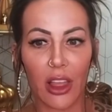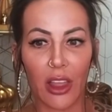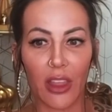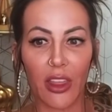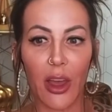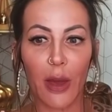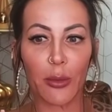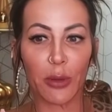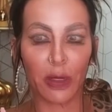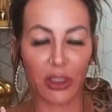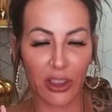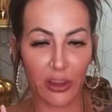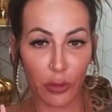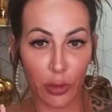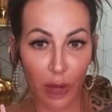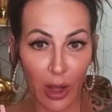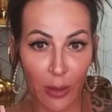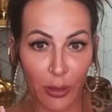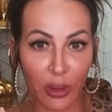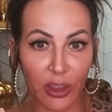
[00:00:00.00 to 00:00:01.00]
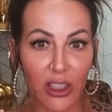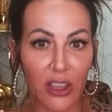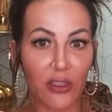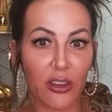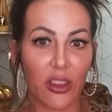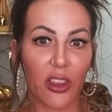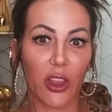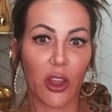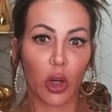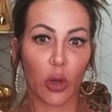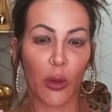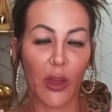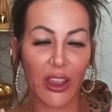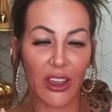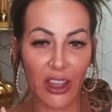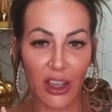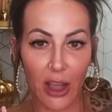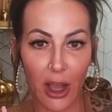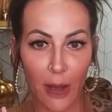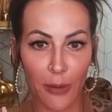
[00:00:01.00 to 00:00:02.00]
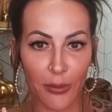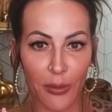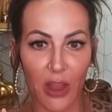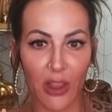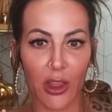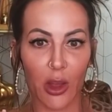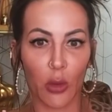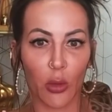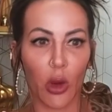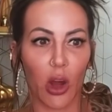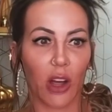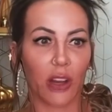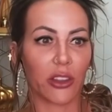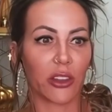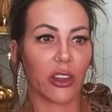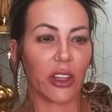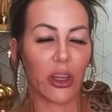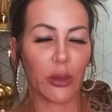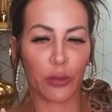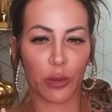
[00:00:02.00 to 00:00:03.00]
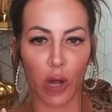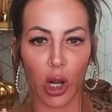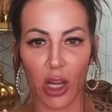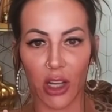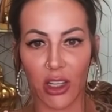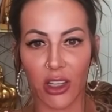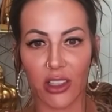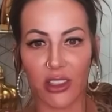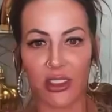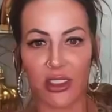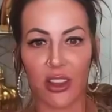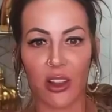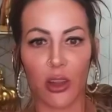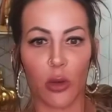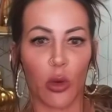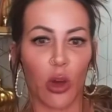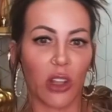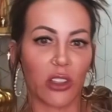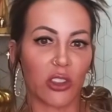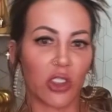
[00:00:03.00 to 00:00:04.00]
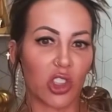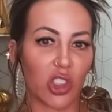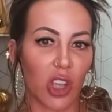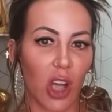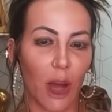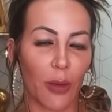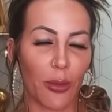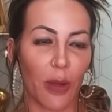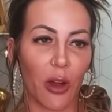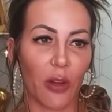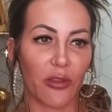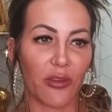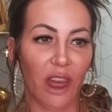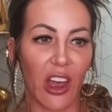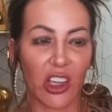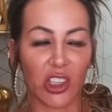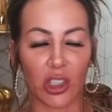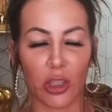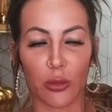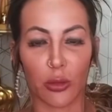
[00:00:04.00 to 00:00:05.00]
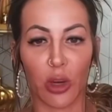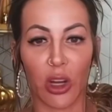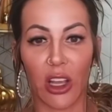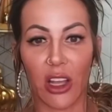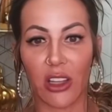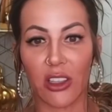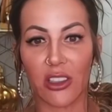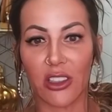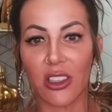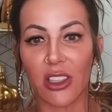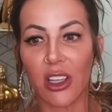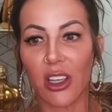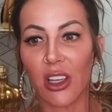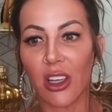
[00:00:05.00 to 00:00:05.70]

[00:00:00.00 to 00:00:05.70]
that believe what I believe and that are waking up and that want clean products and that want to shop a fashion brand,